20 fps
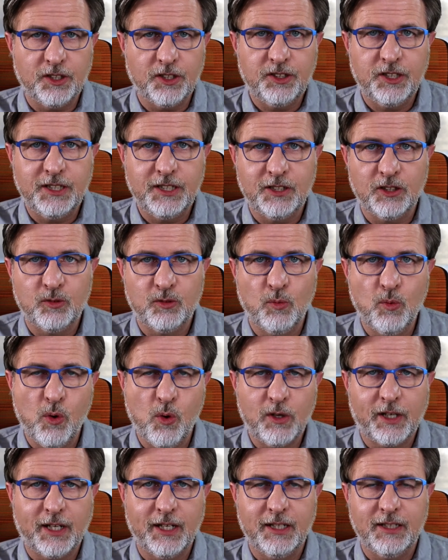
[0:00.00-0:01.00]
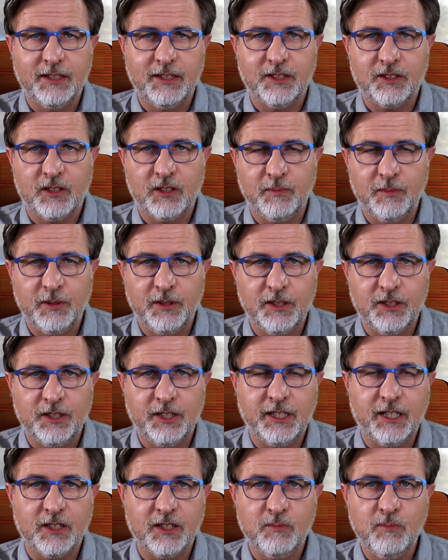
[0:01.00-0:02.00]
Jesus walking in this
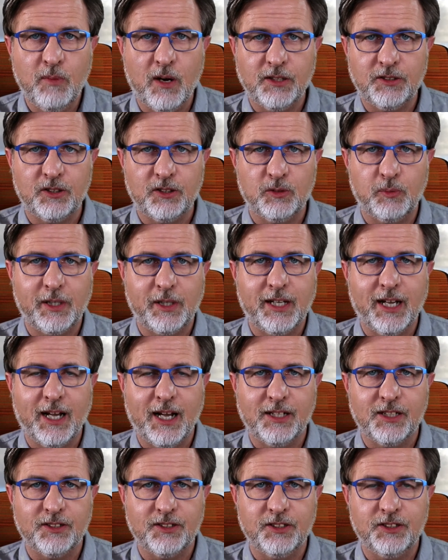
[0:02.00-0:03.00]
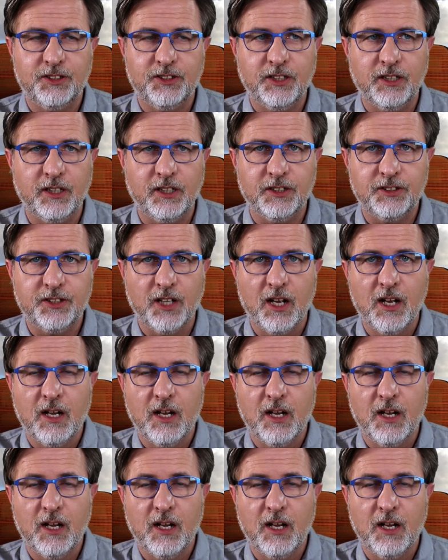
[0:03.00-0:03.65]
community as much as we can as the church.